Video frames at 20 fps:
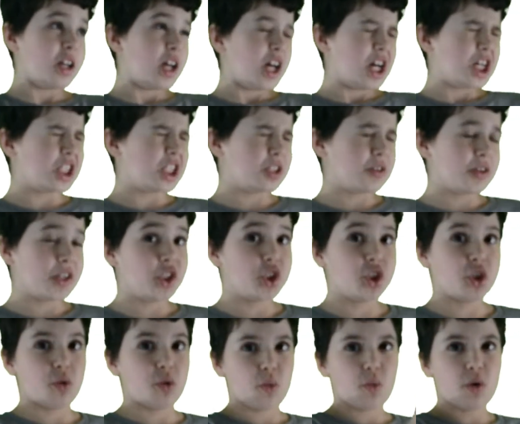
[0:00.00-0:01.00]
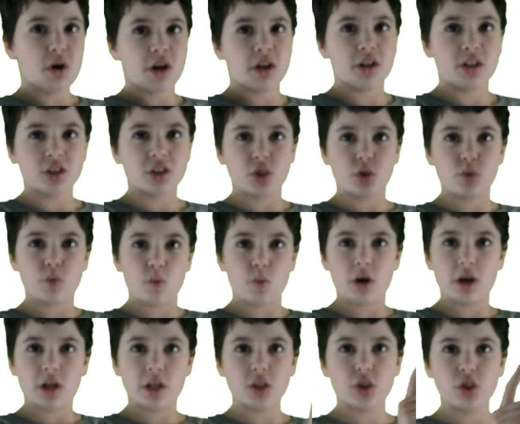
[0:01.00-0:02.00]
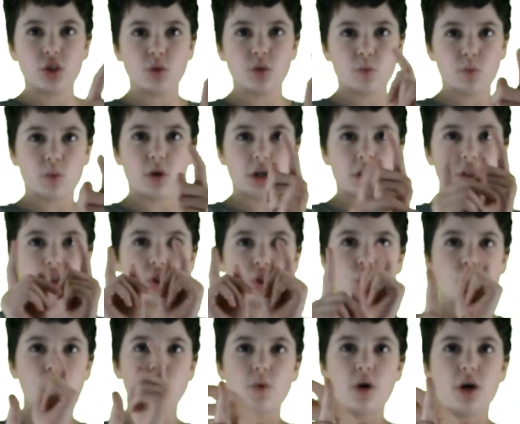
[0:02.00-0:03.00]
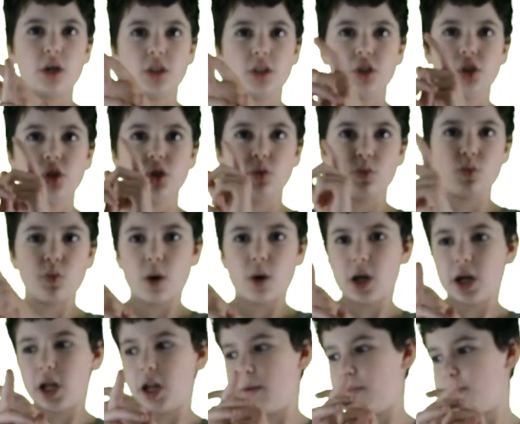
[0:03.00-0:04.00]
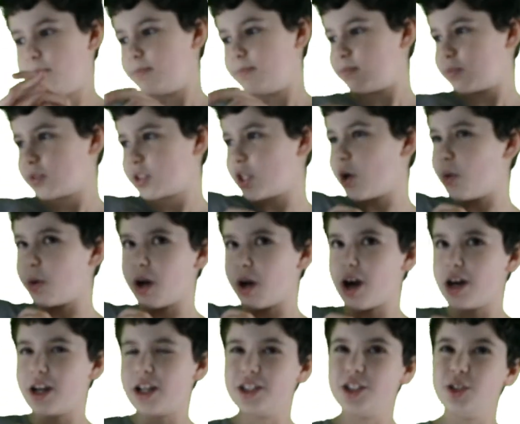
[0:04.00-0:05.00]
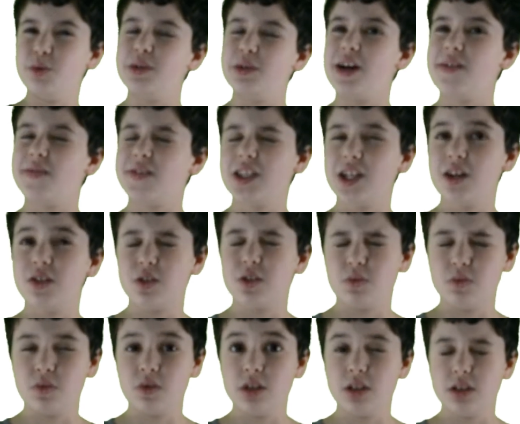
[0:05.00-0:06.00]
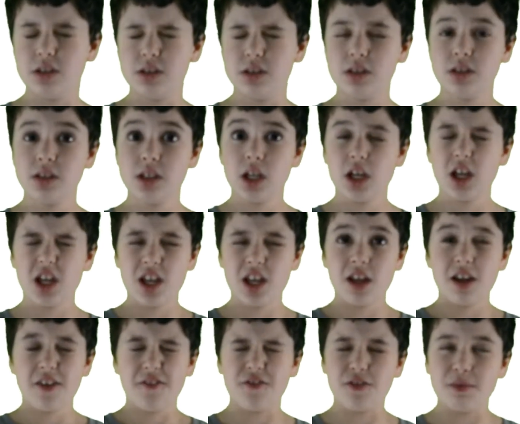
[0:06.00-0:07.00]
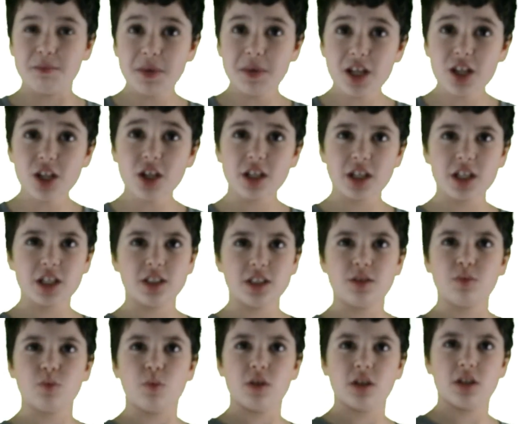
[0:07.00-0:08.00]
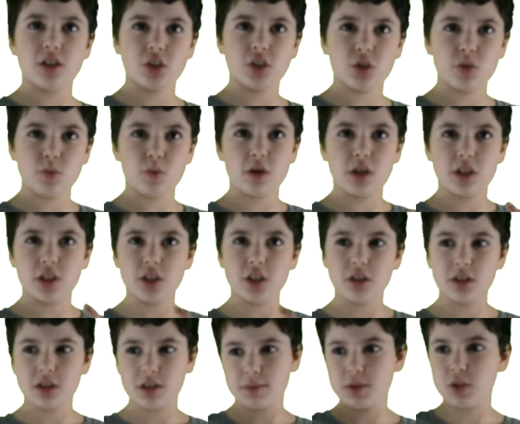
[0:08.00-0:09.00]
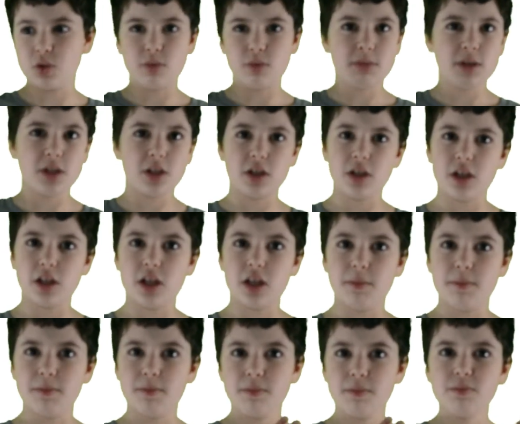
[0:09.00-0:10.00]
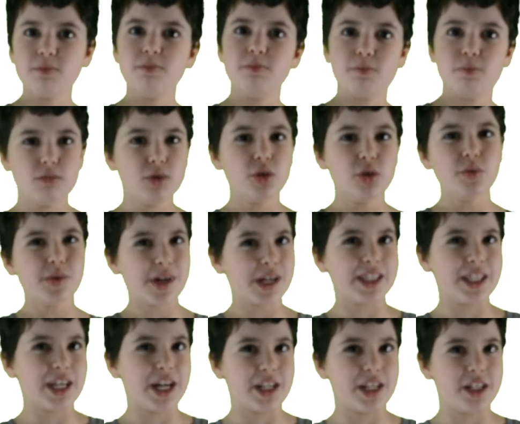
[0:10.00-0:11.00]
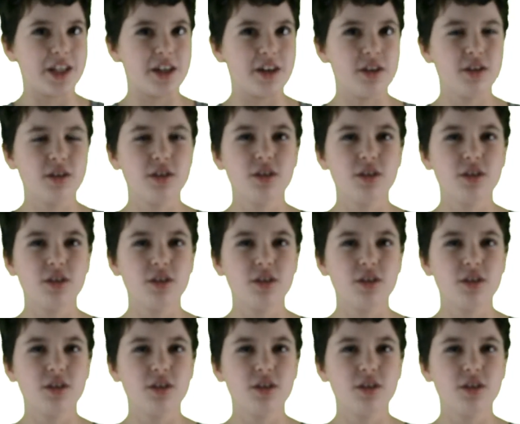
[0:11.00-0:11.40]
has a ratio 1 to 1 to 1 to 1 to 1. Going on until we have a thousand ones for a million, it's 1 to 1 to up to a million. You get the idea.